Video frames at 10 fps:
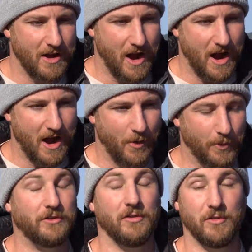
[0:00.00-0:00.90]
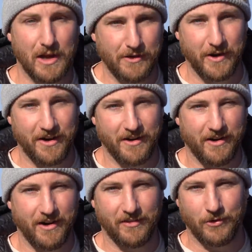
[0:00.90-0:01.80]
Uh, we do have
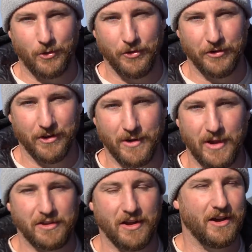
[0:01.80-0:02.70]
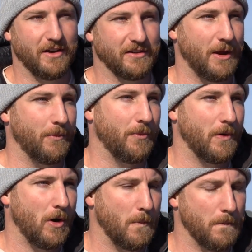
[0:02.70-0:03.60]
radar. It's an older Raytheon, came with the
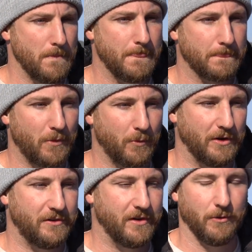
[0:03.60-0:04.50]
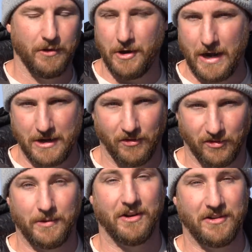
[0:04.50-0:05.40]
boat we don't really know how to
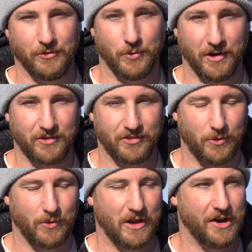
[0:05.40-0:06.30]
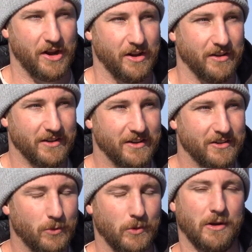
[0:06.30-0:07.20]
use it, but it does work. So we gotta
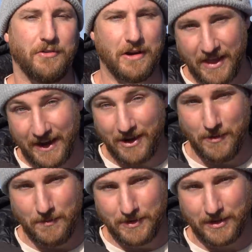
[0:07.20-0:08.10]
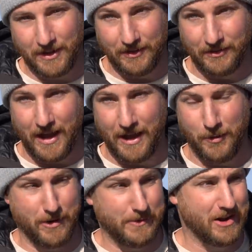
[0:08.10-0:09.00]
we gotta figure that out because I
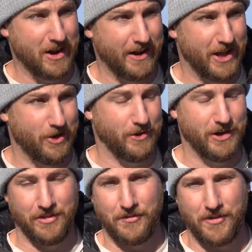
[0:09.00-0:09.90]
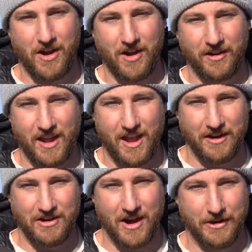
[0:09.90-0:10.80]
don't want to be caught out in the fog
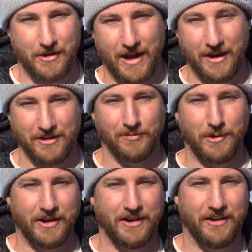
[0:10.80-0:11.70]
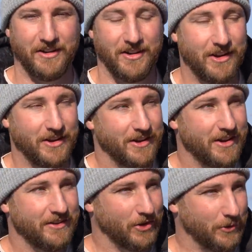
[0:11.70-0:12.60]
and not know how to use my radar.
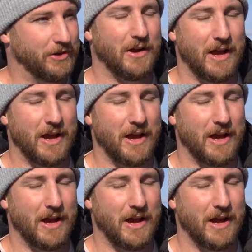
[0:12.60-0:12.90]
So we do